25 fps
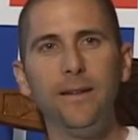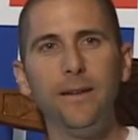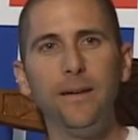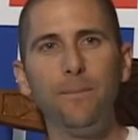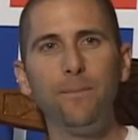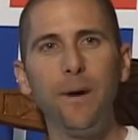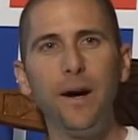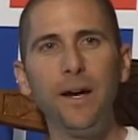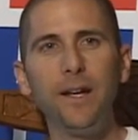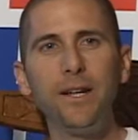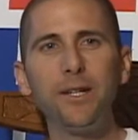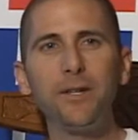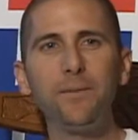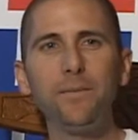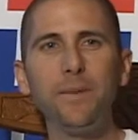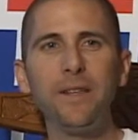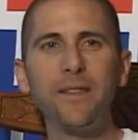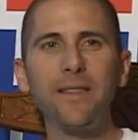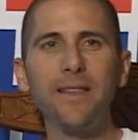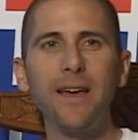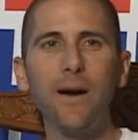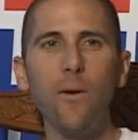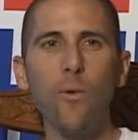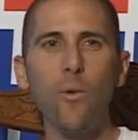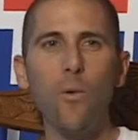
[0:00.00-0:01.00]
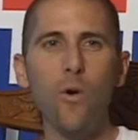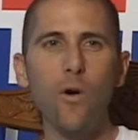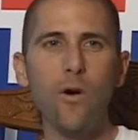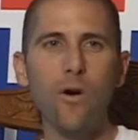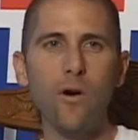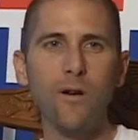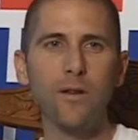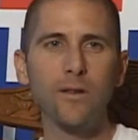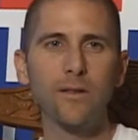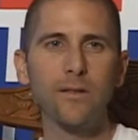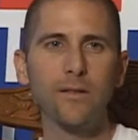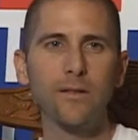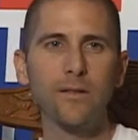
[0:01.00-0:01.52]
Punishment that
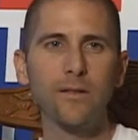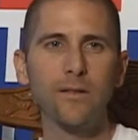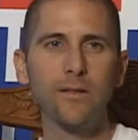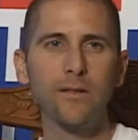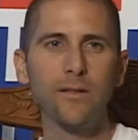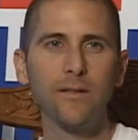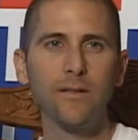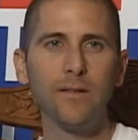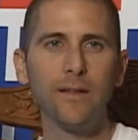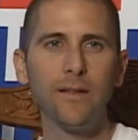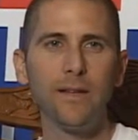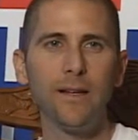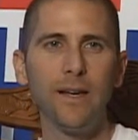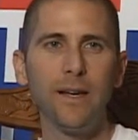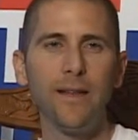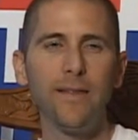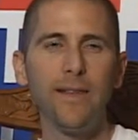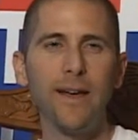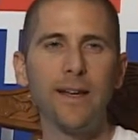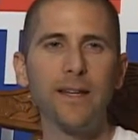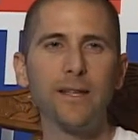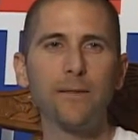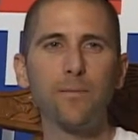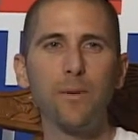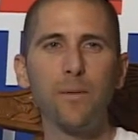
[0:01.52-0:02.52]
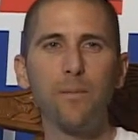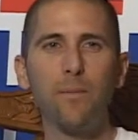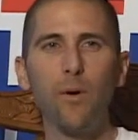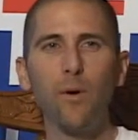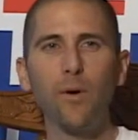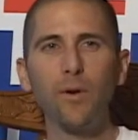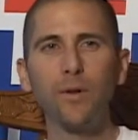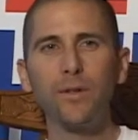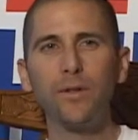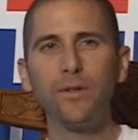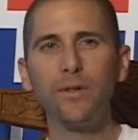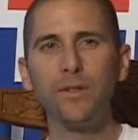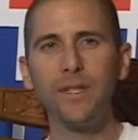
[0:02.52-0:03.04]
works and that is
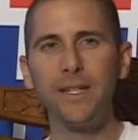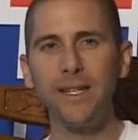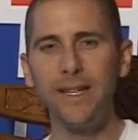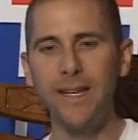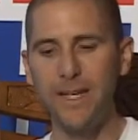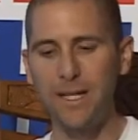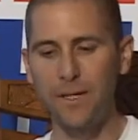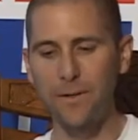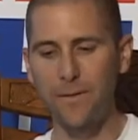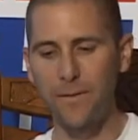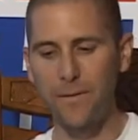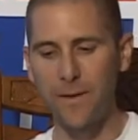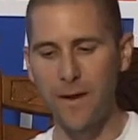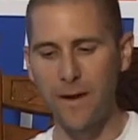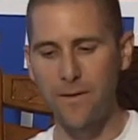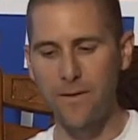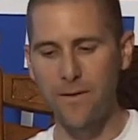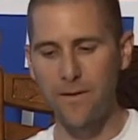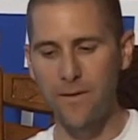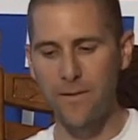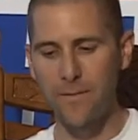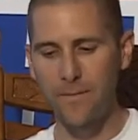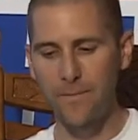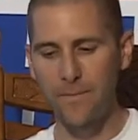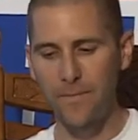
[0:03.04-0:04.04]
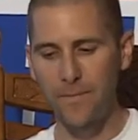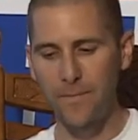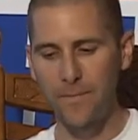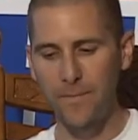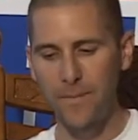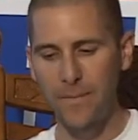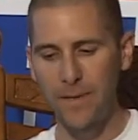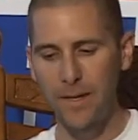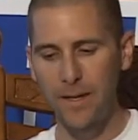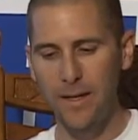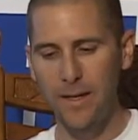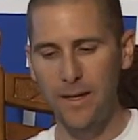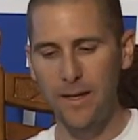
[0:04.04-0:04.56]
proportional to each offender.
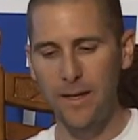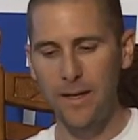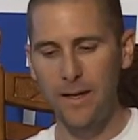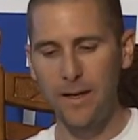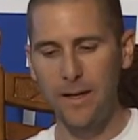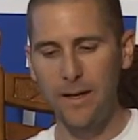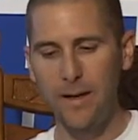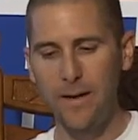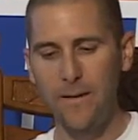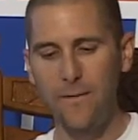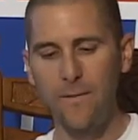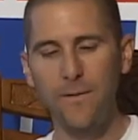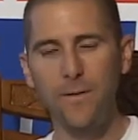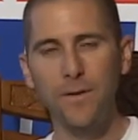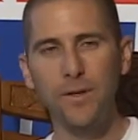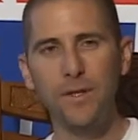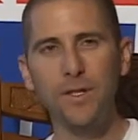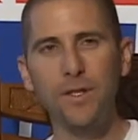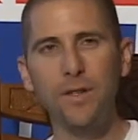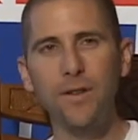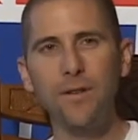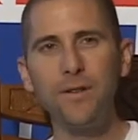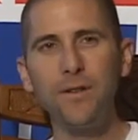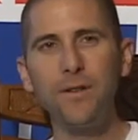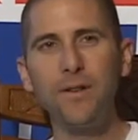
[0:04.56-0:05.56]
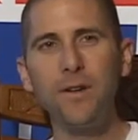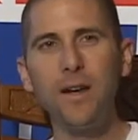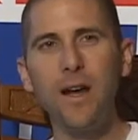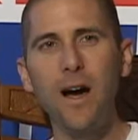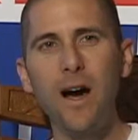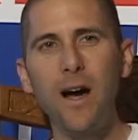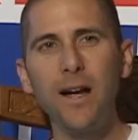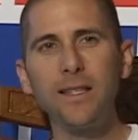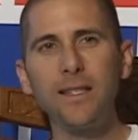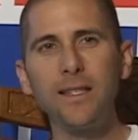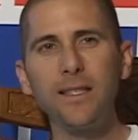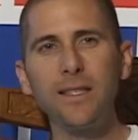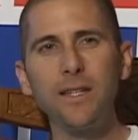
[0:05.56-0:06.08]
For certain
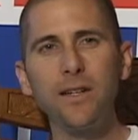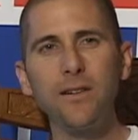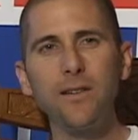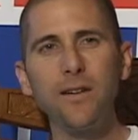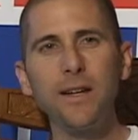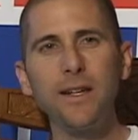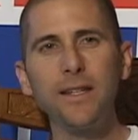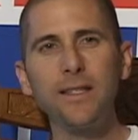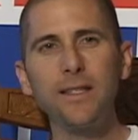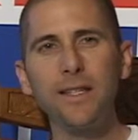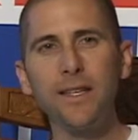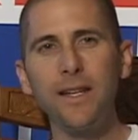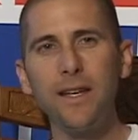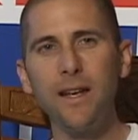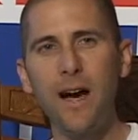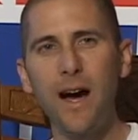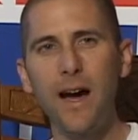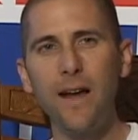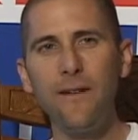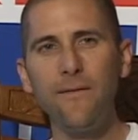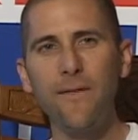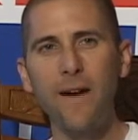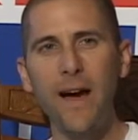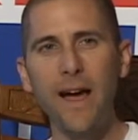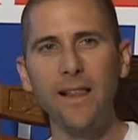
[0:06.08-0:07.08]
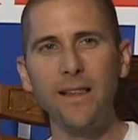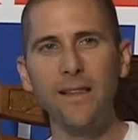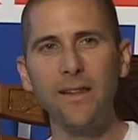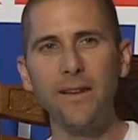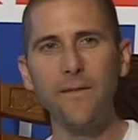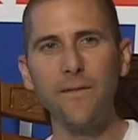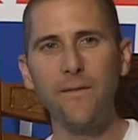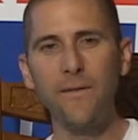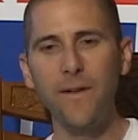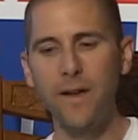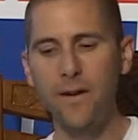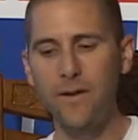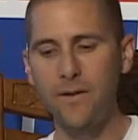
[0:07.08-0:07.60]
non-serious and non-violent
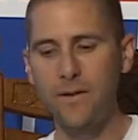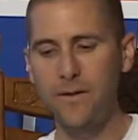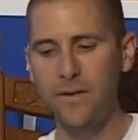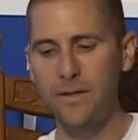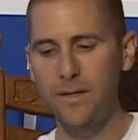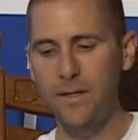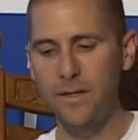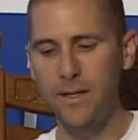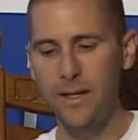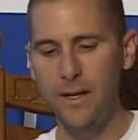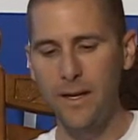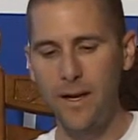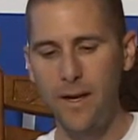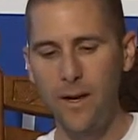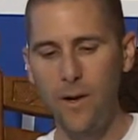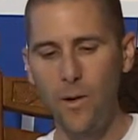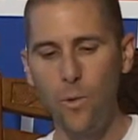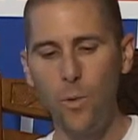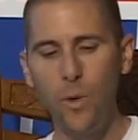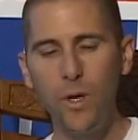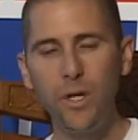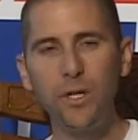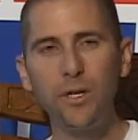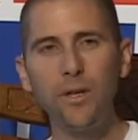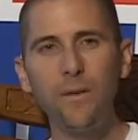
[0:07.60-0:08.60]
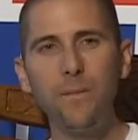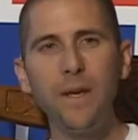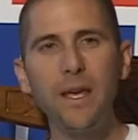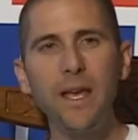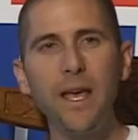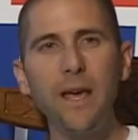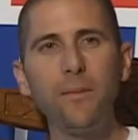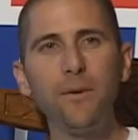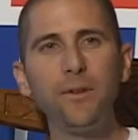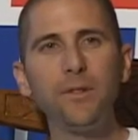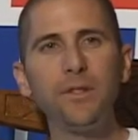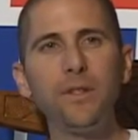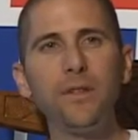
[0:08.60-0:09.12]
offenders, we should be
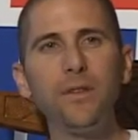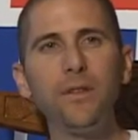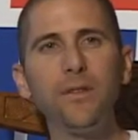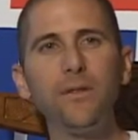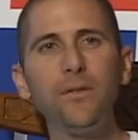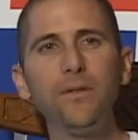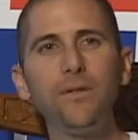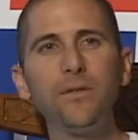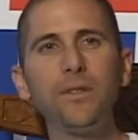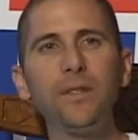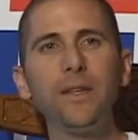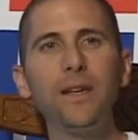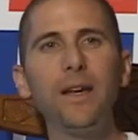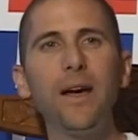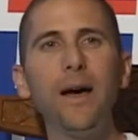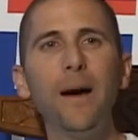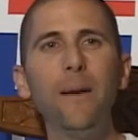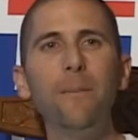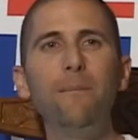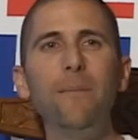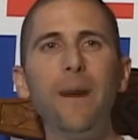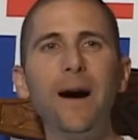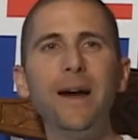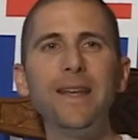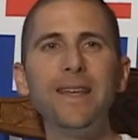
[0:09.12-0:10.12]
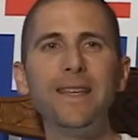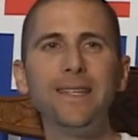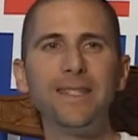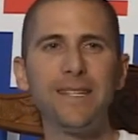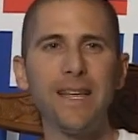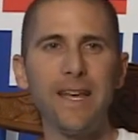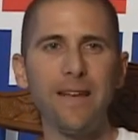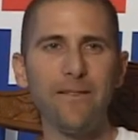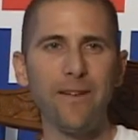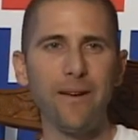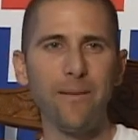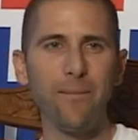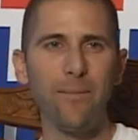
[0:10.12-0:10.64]
able to use
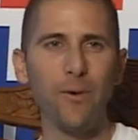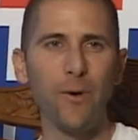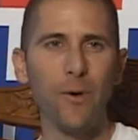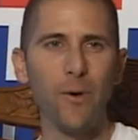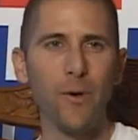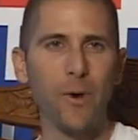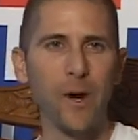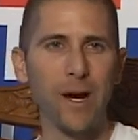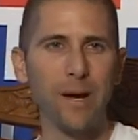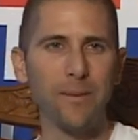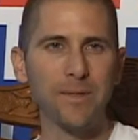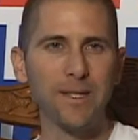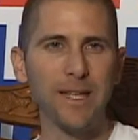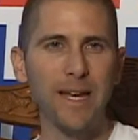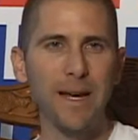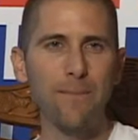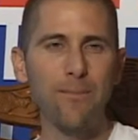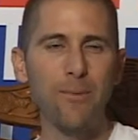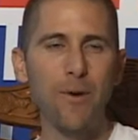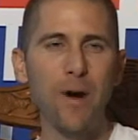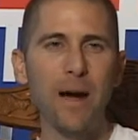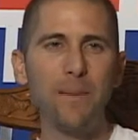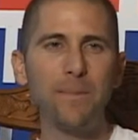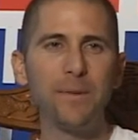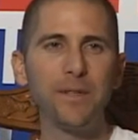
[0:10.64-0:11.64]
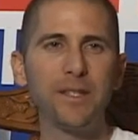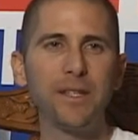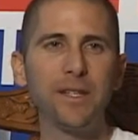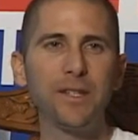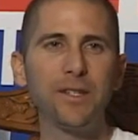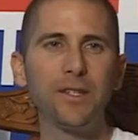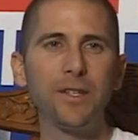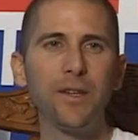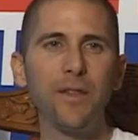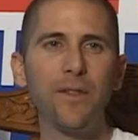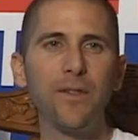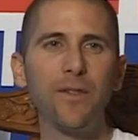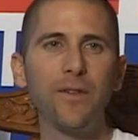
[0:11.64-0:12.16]
money-saving programs like
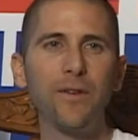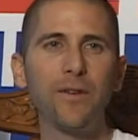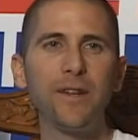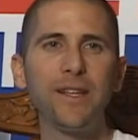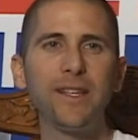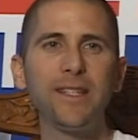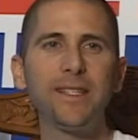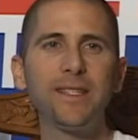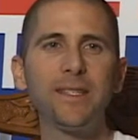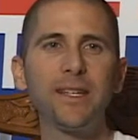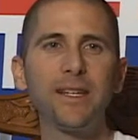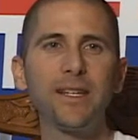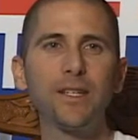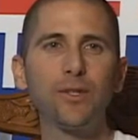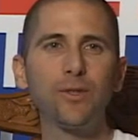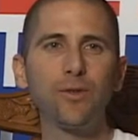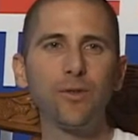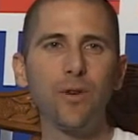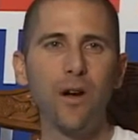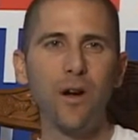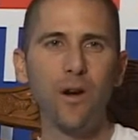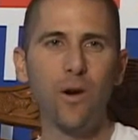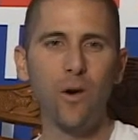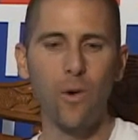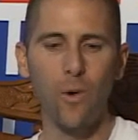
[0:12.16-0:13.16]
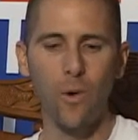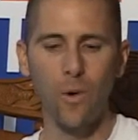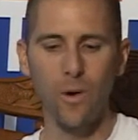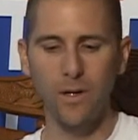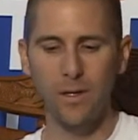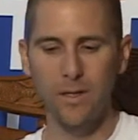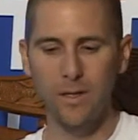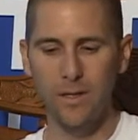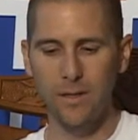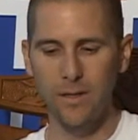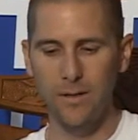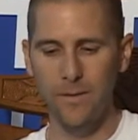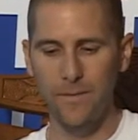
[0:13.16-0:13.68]
Proposition 36 drug
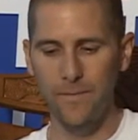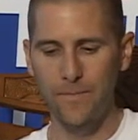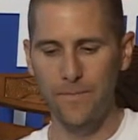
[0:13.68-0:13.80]
courts,